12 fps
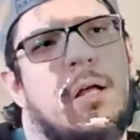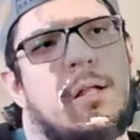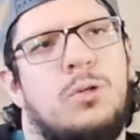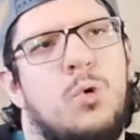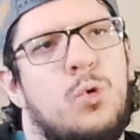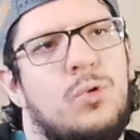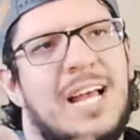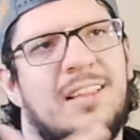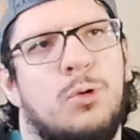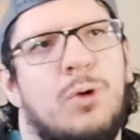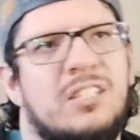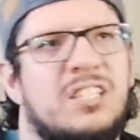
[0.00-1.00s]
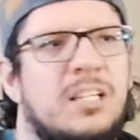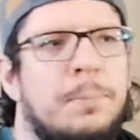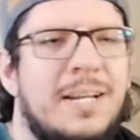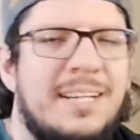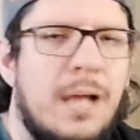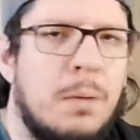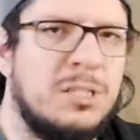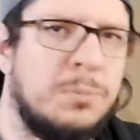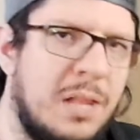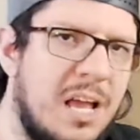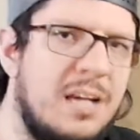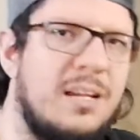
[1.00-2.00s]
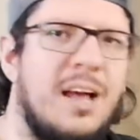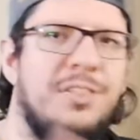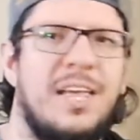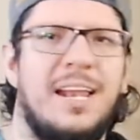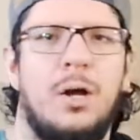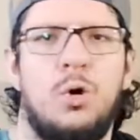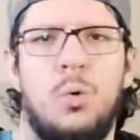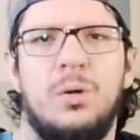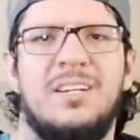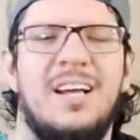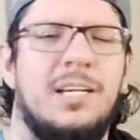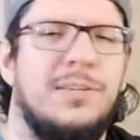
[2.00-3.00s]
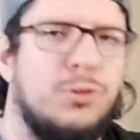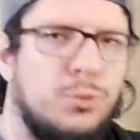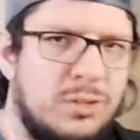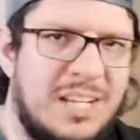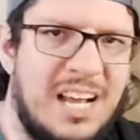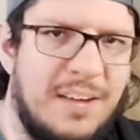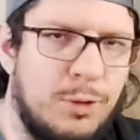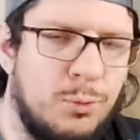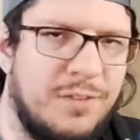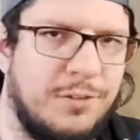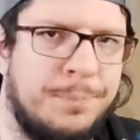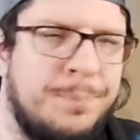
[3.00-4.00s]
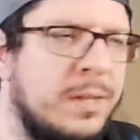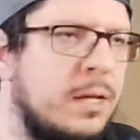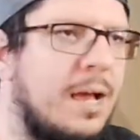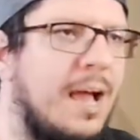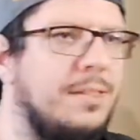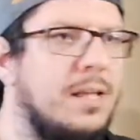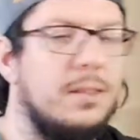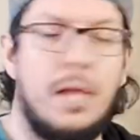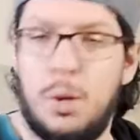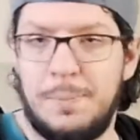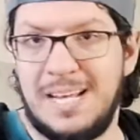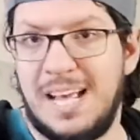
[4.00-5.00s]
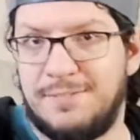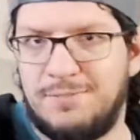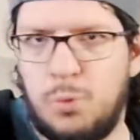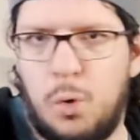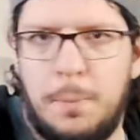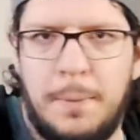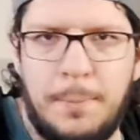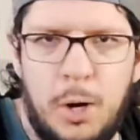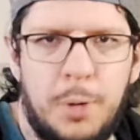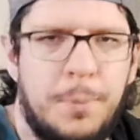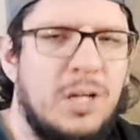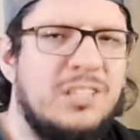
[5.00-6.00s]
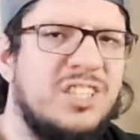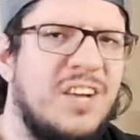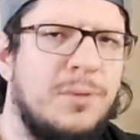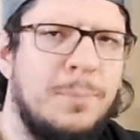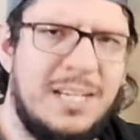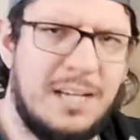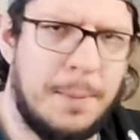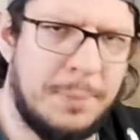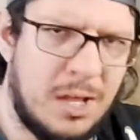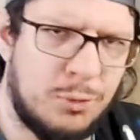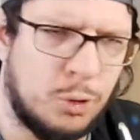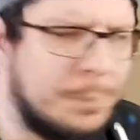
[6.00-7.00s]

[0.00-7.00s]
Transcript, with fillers: to get the rest of the minigames played and then I'll go to King of the King of the River. And then that'll be it for my Mario Party 7 minigame playthrough.